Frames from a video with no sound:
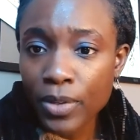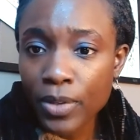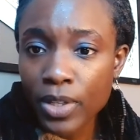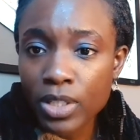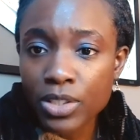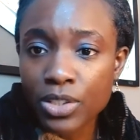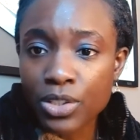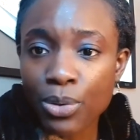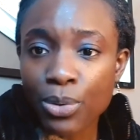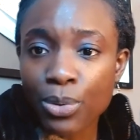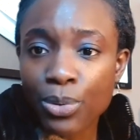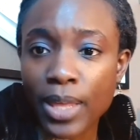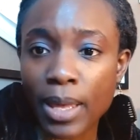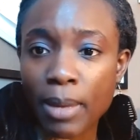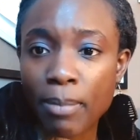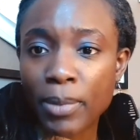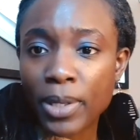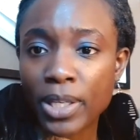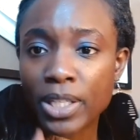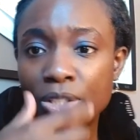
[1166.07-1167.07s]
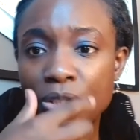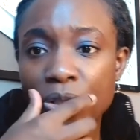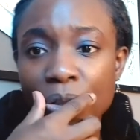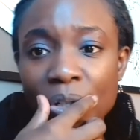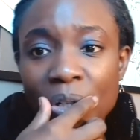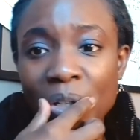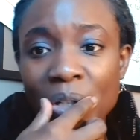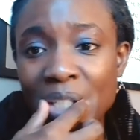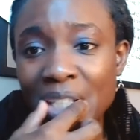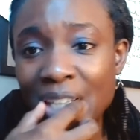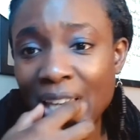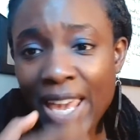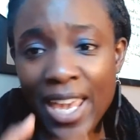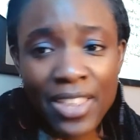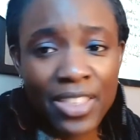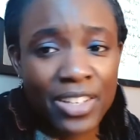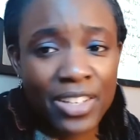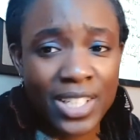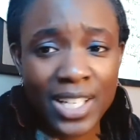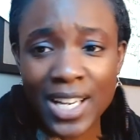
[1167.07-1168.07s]
So that means, you say, hey,
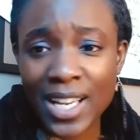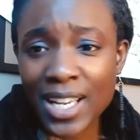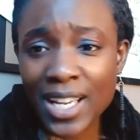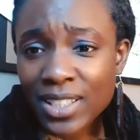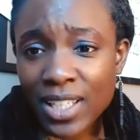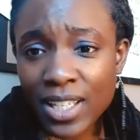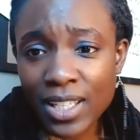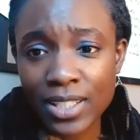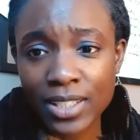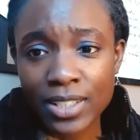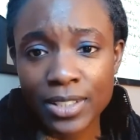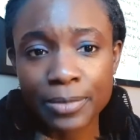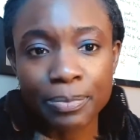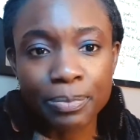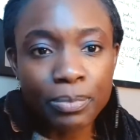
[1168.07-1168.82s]
there's a contest.